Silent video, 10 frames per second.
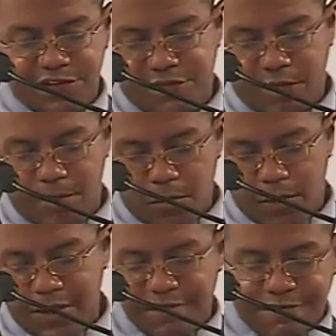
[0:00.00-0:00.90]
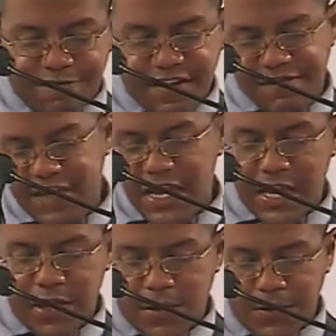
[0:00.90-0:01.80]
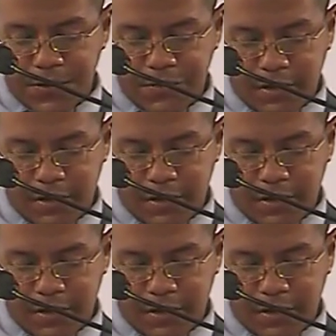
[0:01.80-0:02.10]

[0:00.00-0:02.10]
for more than 50 years